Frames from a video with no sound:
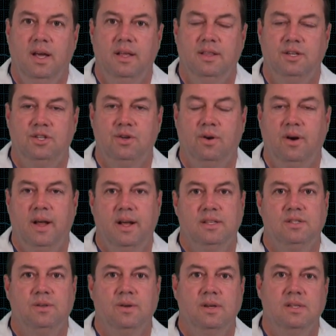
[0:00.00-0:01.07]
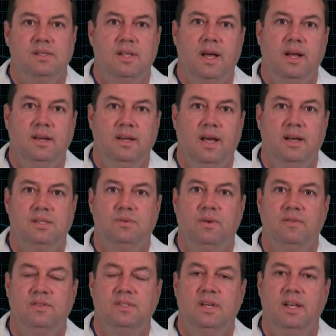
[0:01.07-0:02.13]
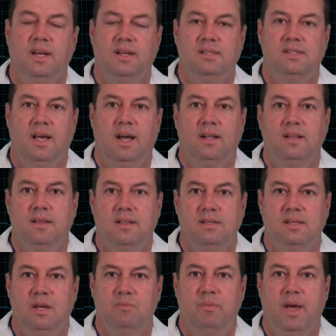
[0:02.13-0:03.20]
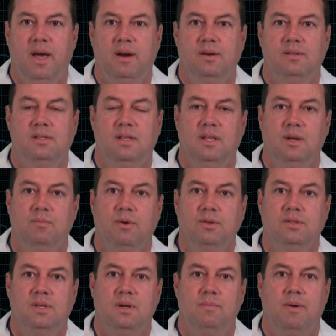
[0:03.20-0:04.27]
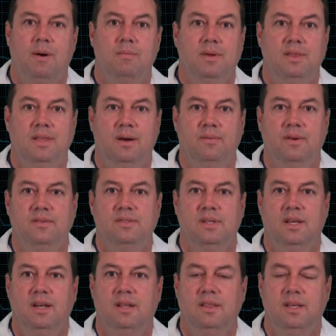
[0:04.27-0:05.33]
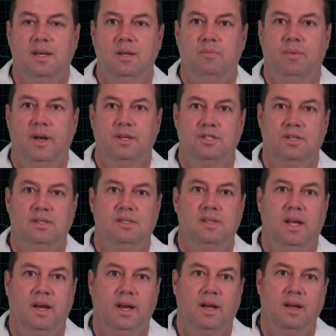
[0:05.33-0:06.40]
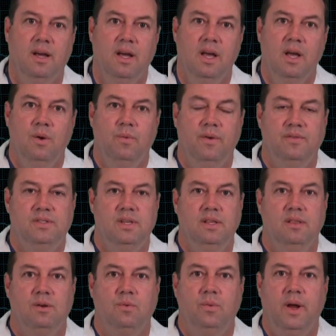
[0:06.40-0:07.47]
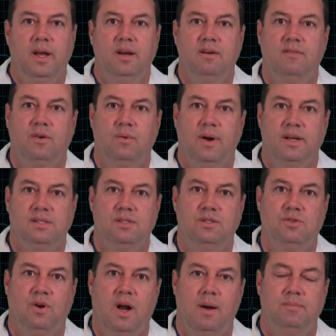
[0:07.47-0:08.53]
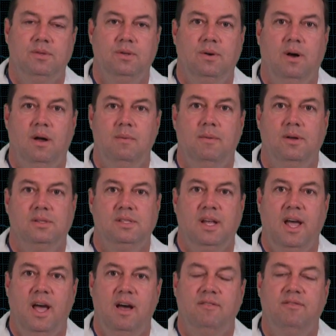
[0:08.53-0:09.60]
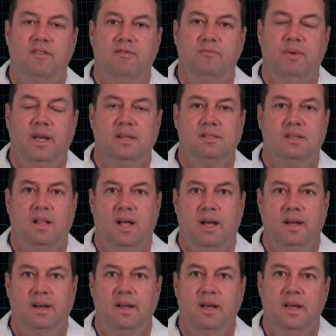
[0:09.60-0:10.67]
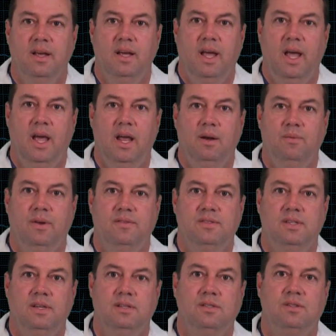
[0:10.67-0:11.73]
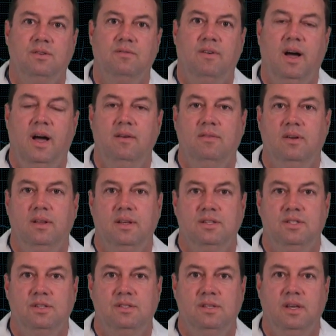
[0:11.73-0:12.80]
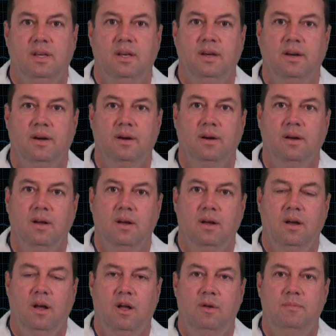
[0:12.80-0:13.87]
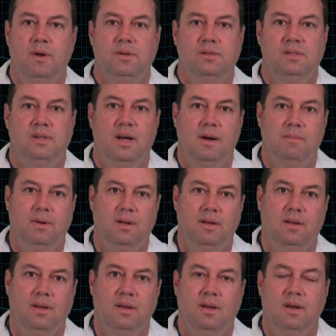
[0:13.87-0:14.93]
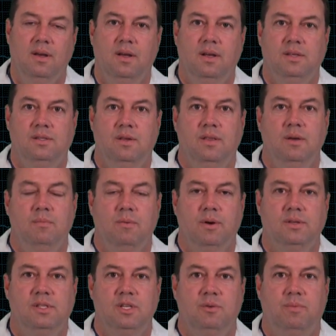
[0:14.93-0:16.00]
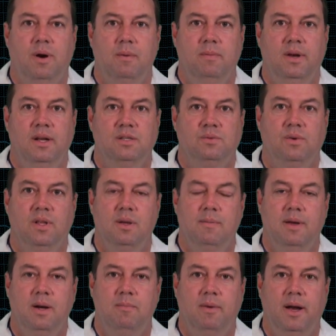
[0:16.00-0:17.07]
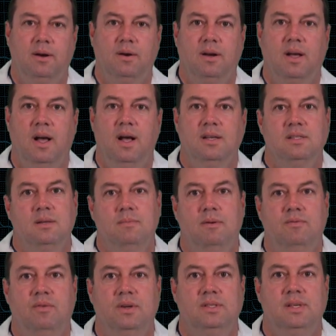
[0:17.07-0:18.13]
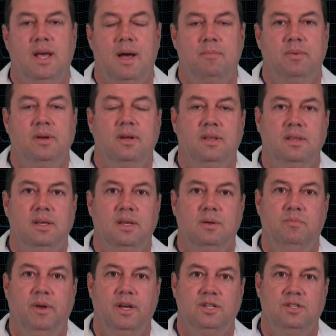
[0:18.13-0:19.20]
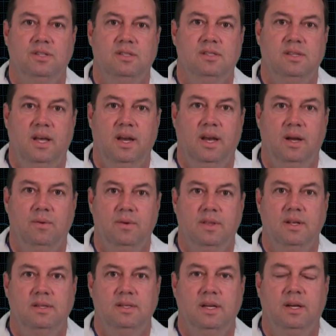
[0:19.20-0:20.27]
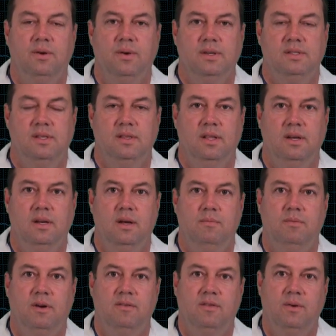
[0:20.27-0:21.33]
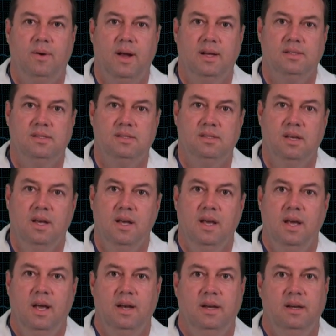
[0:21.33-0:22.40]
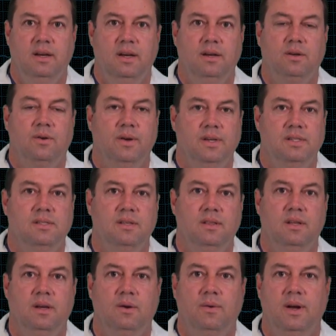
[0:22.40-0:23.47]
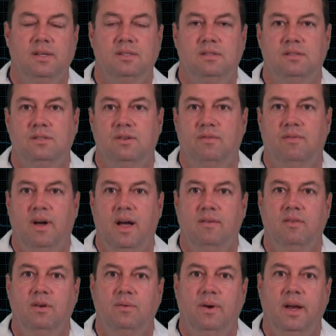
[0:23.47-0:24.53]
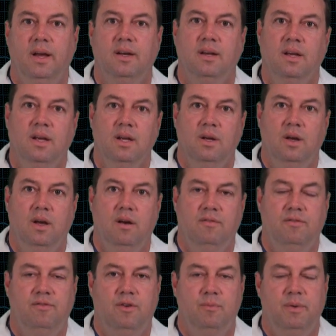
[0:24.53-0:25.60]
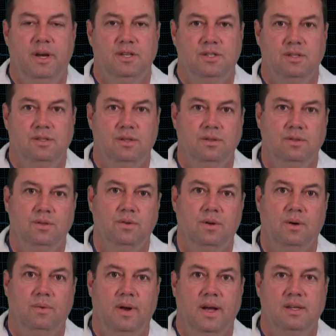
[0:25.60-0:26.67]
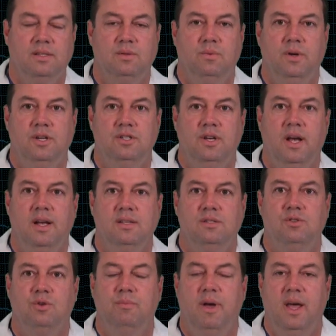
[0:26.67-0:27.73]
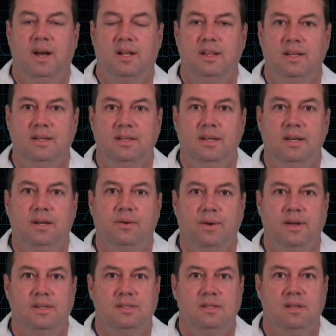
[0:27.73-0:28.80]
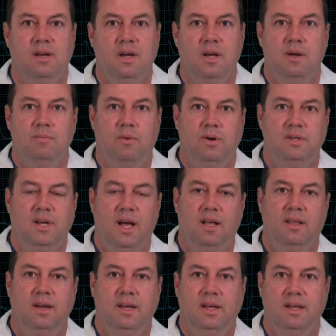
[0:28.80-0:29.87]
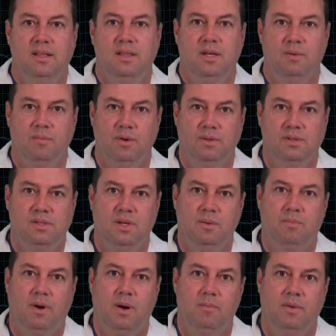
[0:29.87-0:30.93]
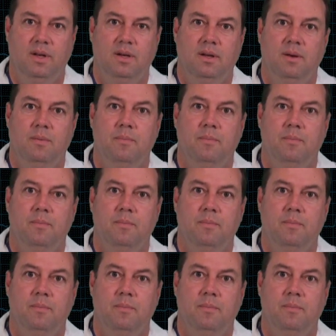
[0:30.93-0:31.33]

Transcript: And the short answer is that yes, we've seen exactly the same patterns in the emergency department that we've seen in the inpatient setting. We've seen the rate of arrests drop to almost half of baseline, and we've seen survival, as you see here, almost double. So the emergency department has really been a microcosm of what's happened in the inpatient setting with a decrease in the number of arrests and an increase in the arrest survival rate of, for patients who do arrest, which has dramatically decreased mortality in the emergency department.